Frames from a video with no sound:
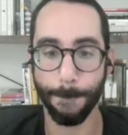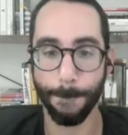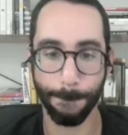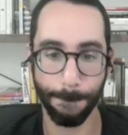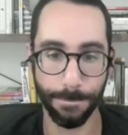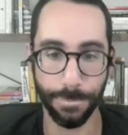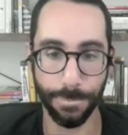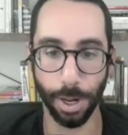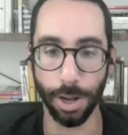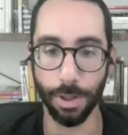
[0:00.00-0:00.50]

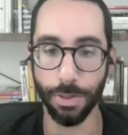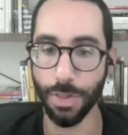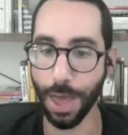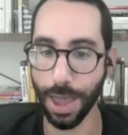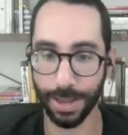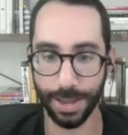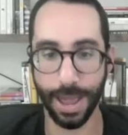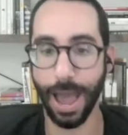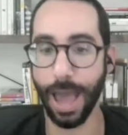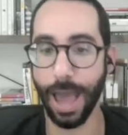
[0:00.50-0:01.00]
but they
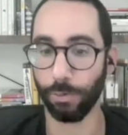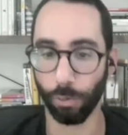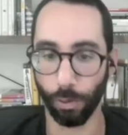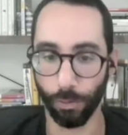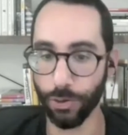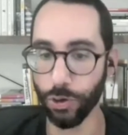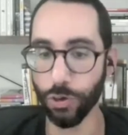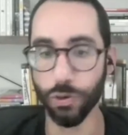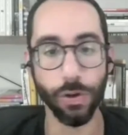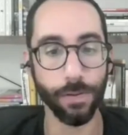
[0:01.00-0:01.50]
can
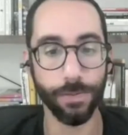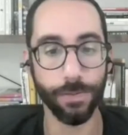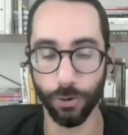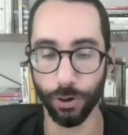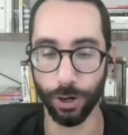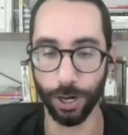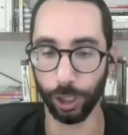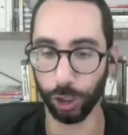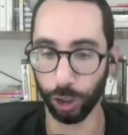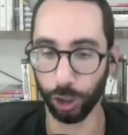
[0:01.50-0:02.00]
review the
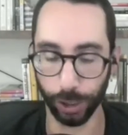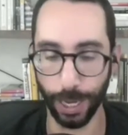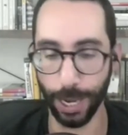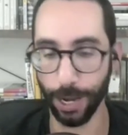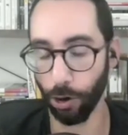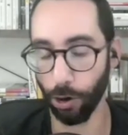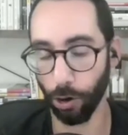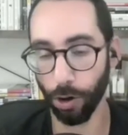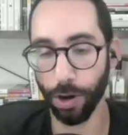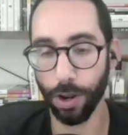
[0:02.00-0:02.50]
footage
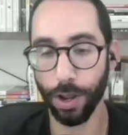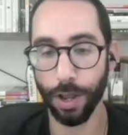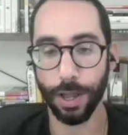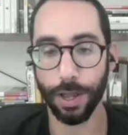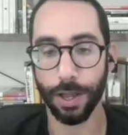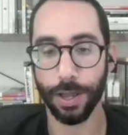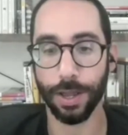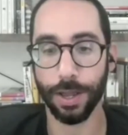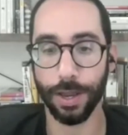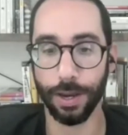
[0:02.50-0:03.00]
later
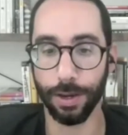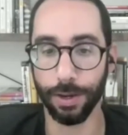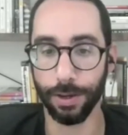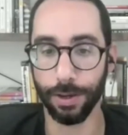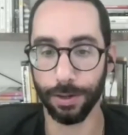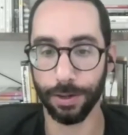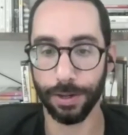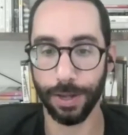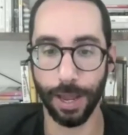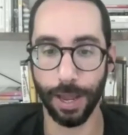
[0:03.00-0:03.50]
in
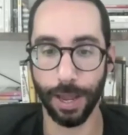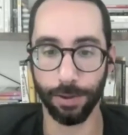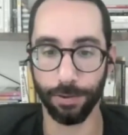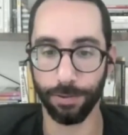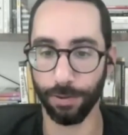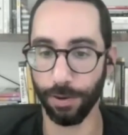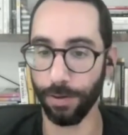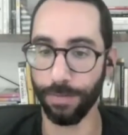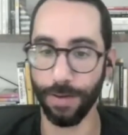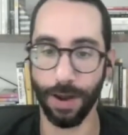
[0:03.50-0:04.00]
case
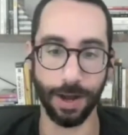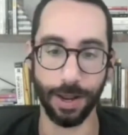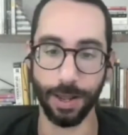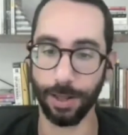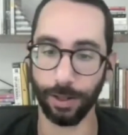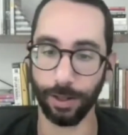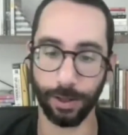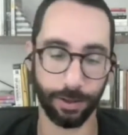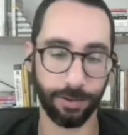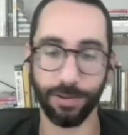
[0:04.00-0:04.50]
of any
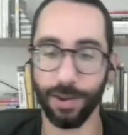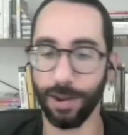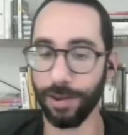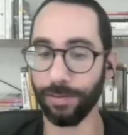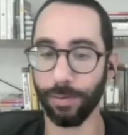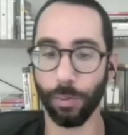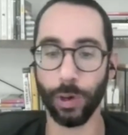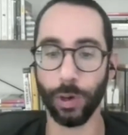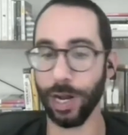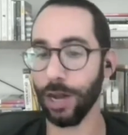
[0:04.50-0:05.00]
let's say
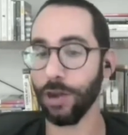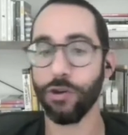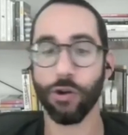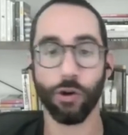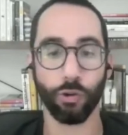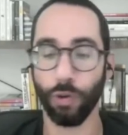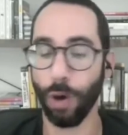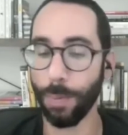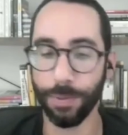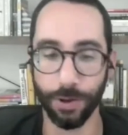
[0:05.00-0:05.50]
someone
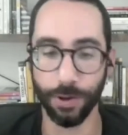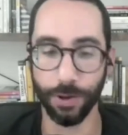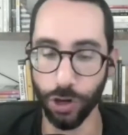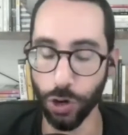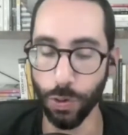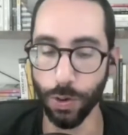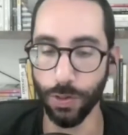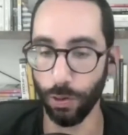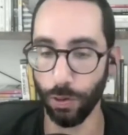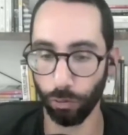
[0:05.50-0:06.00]
interrupted you
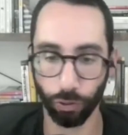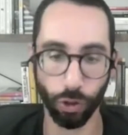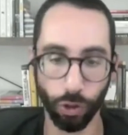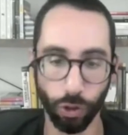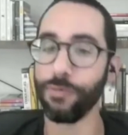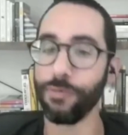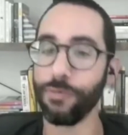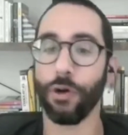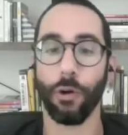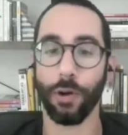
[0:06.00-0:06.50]
in the room
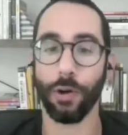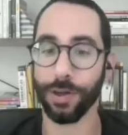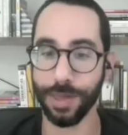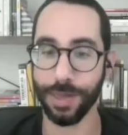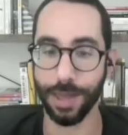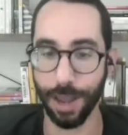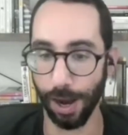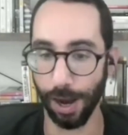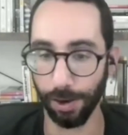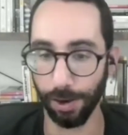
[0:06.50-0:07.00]
during the
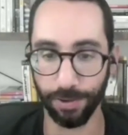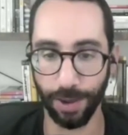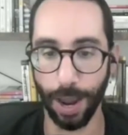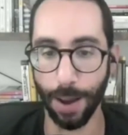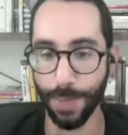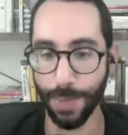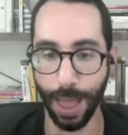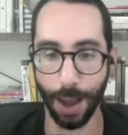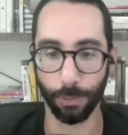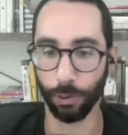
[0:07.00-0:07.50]
exam
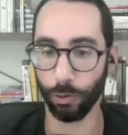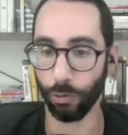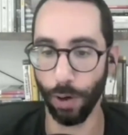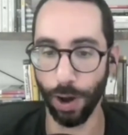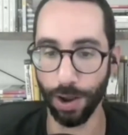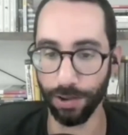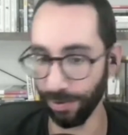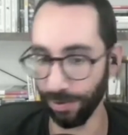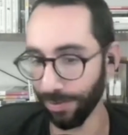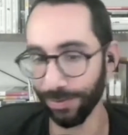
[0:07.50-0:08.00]
that would
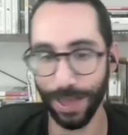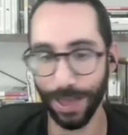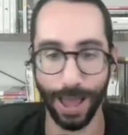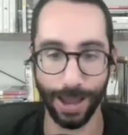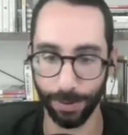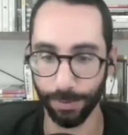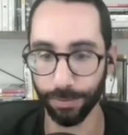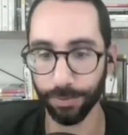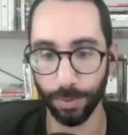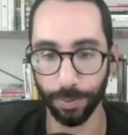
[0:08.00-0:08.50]
raise a flag
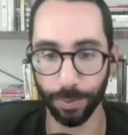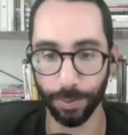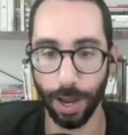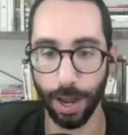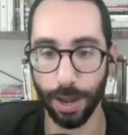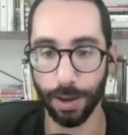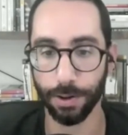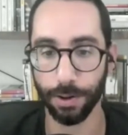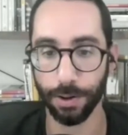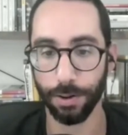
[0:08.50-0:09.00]
of some
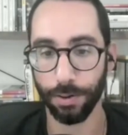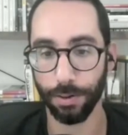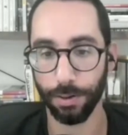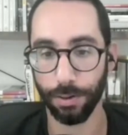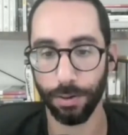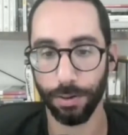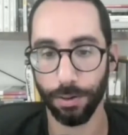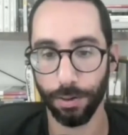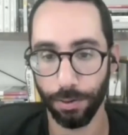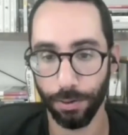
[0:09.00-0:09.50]
kind
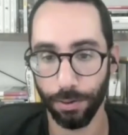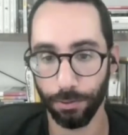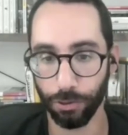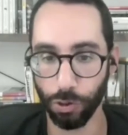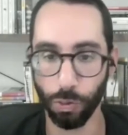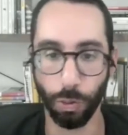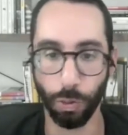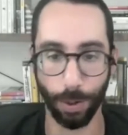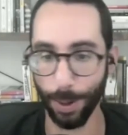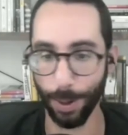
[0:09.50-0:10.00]
so you
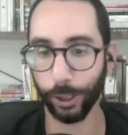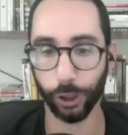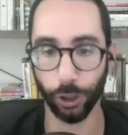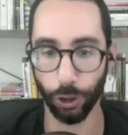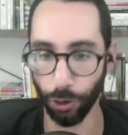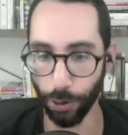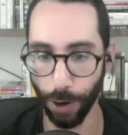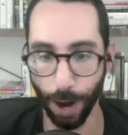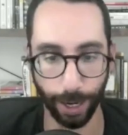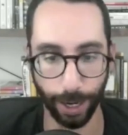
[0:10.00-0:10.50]
want to make sure you're
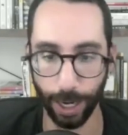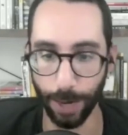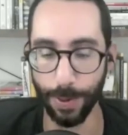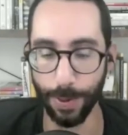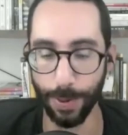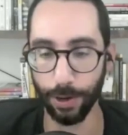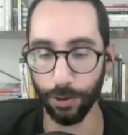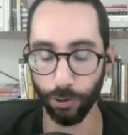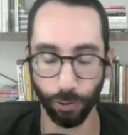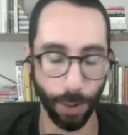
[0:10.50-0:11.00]
not going to be
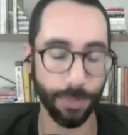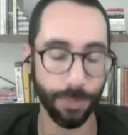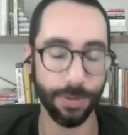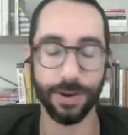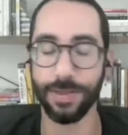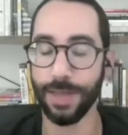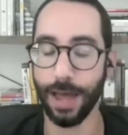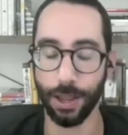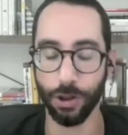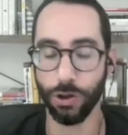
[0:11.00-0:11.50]
interrupted and
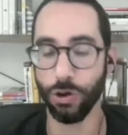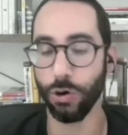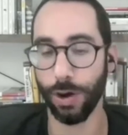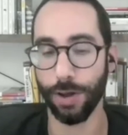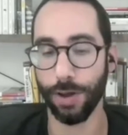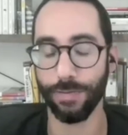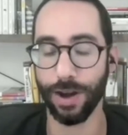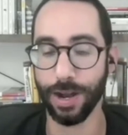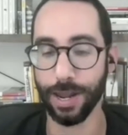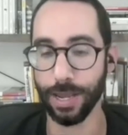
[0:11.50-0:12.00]
that you don't have
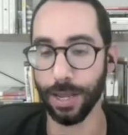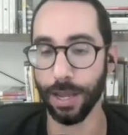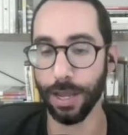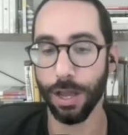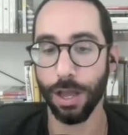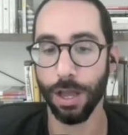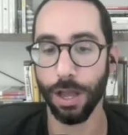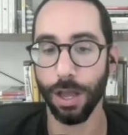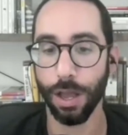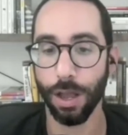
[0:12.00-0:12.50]
any
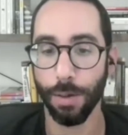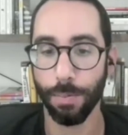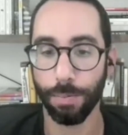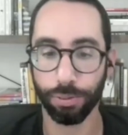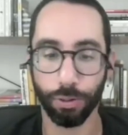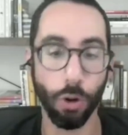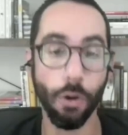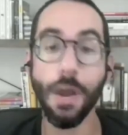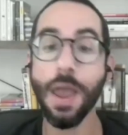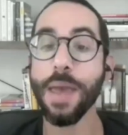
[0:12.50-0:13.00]

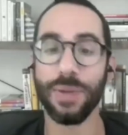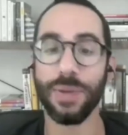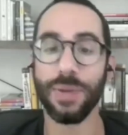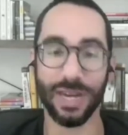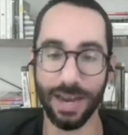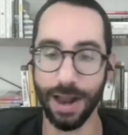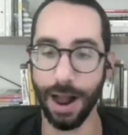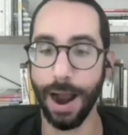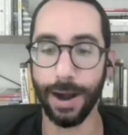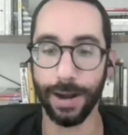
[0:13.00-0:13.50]
prohibited
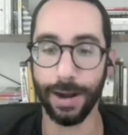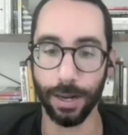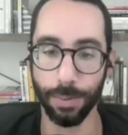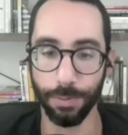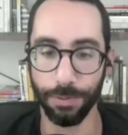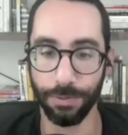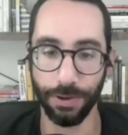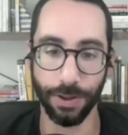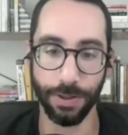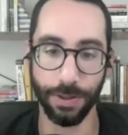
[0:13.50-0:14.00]
items
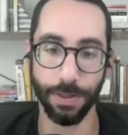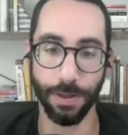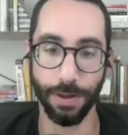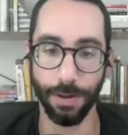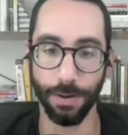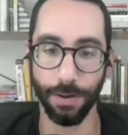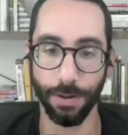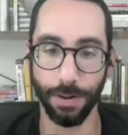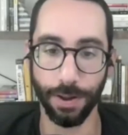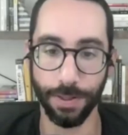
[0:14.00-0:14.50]
in
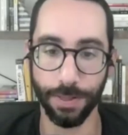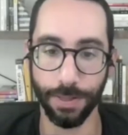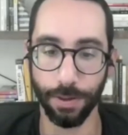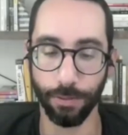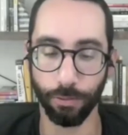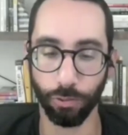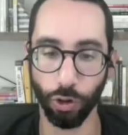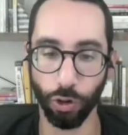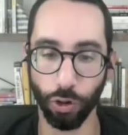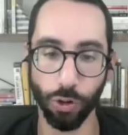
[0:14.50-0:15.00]
the in the
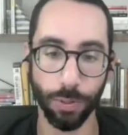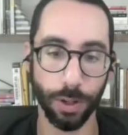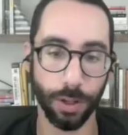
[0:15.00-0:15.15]
room